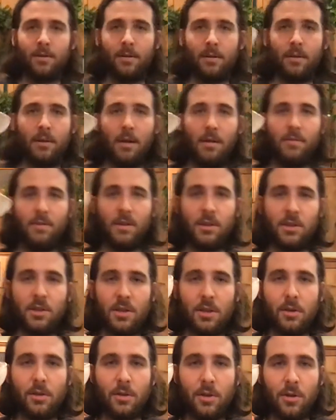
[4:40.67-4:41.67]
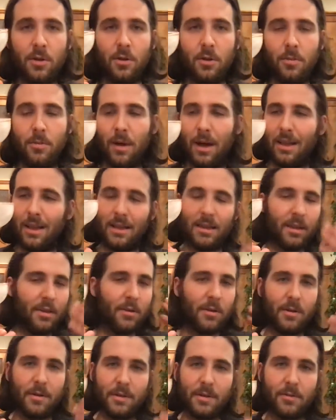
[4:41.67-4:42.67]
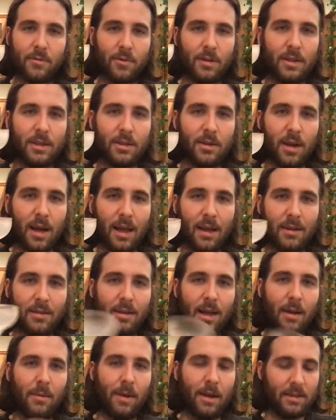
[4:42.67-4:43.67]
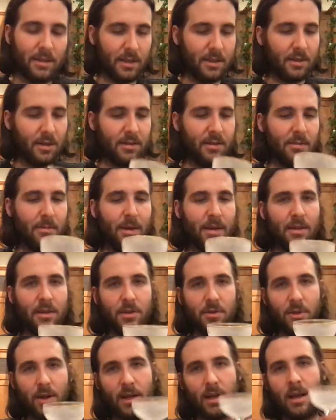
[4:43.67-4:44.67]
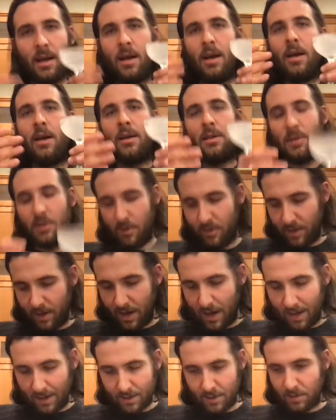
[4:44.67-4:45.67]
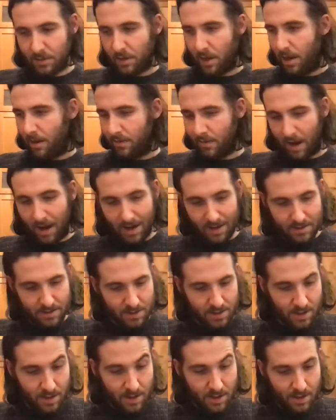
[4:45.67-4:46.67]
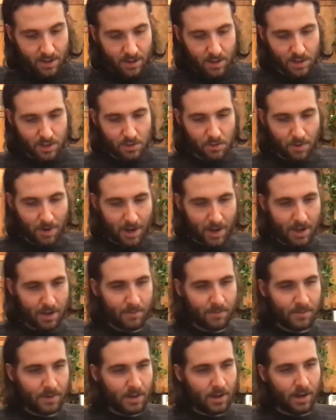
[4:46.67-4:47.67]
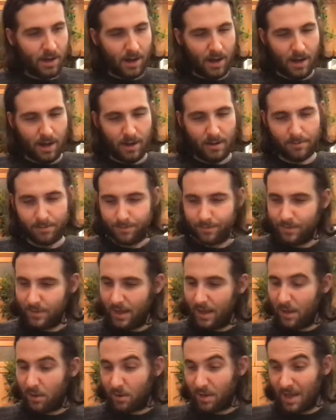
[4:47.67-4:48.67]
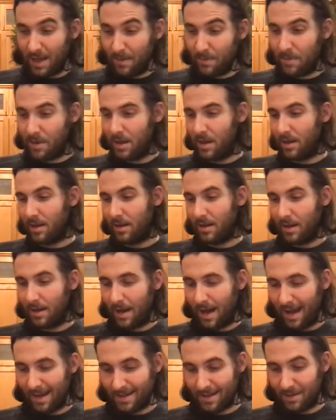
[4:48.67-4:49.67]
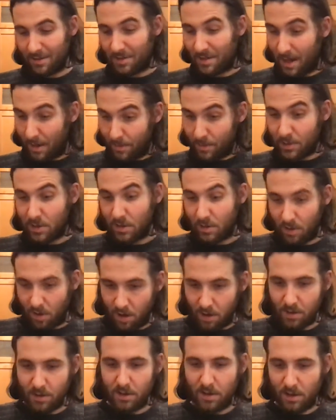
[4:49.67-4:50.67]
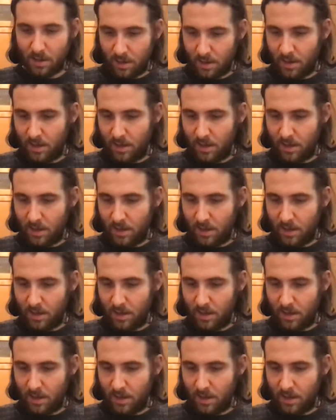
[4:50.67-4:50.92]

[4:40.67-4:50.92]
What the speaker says: Lovely chilled coupe. I like to throw in the freezer ahead of time as I start to make the drink. Serving cocktails off ice. This way, it'll keep the cocktail's temperature longer.